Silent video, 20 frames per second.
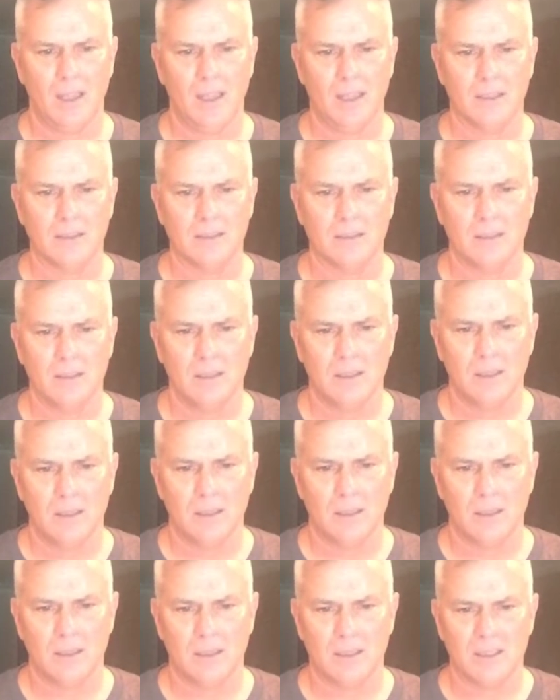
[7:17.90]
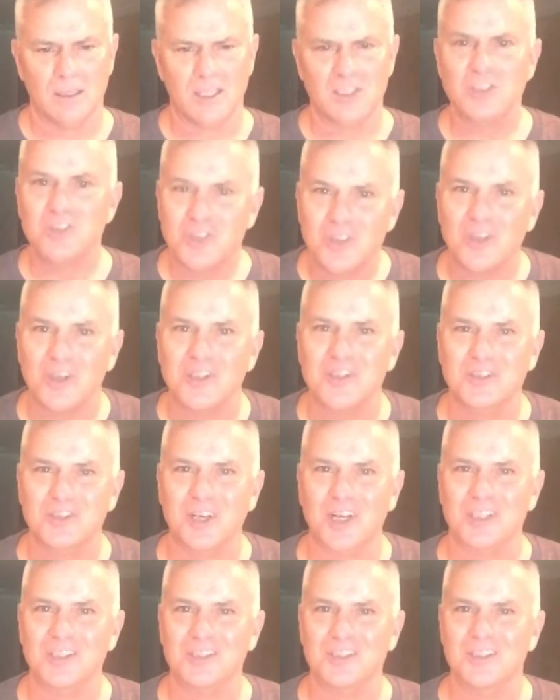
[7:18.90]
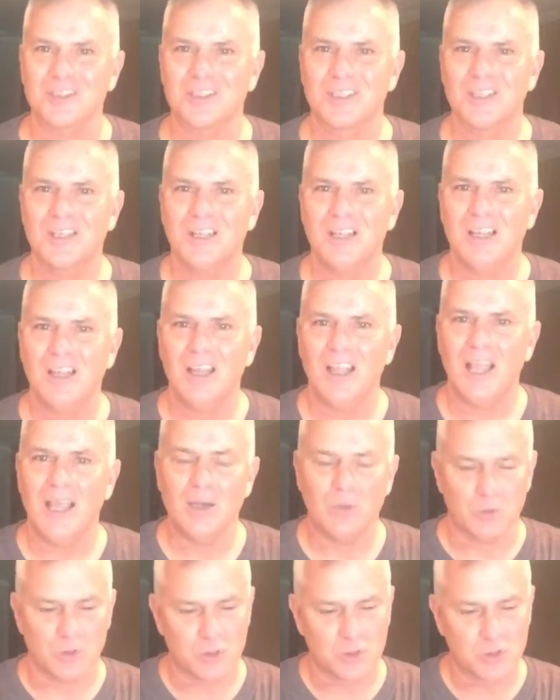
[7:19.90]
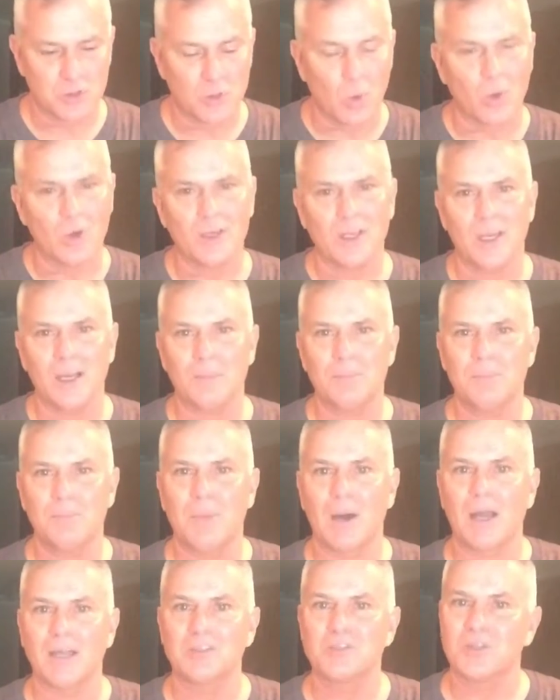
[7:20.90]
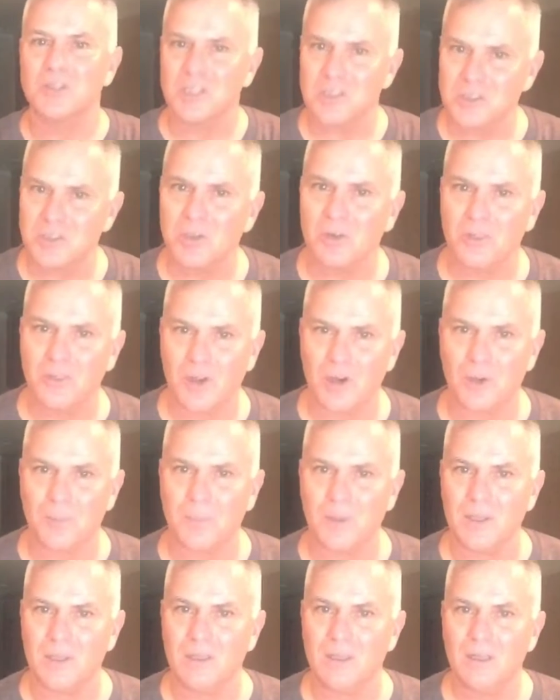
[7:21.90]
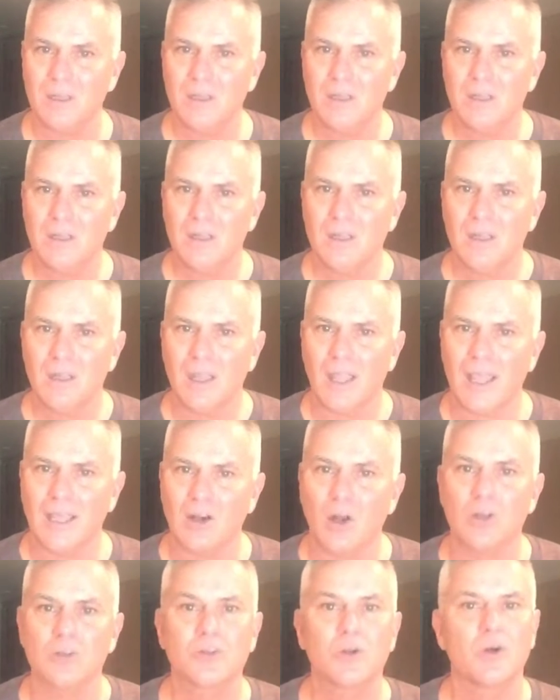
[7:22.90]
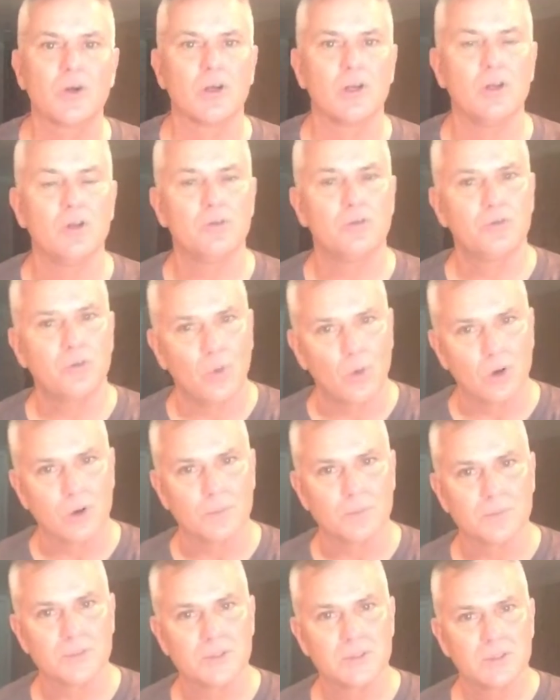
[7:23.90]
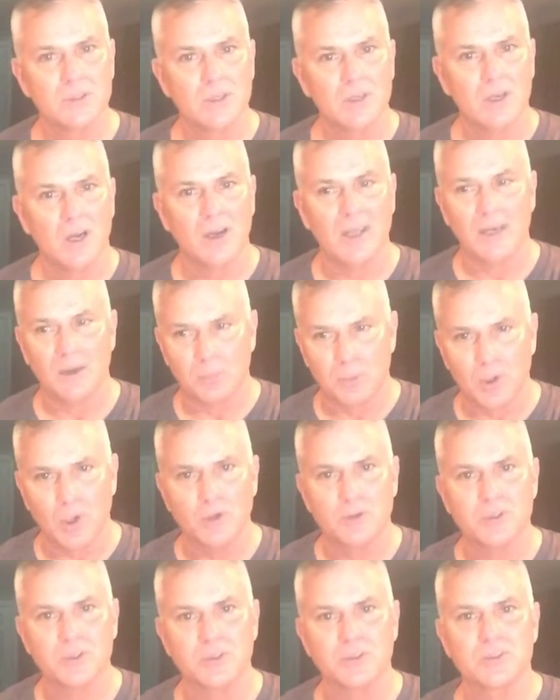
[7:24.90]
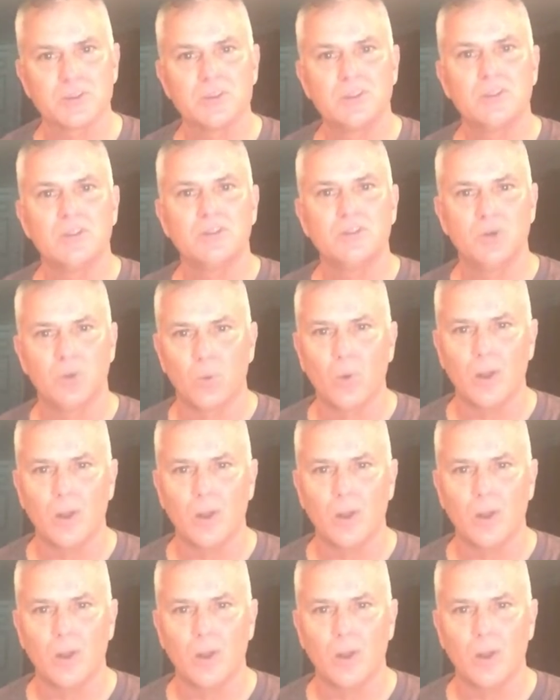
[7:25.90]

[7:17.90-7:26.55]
And it's a sturdy structure. And it was shored up by traditional therapy and alternative forms and approaches to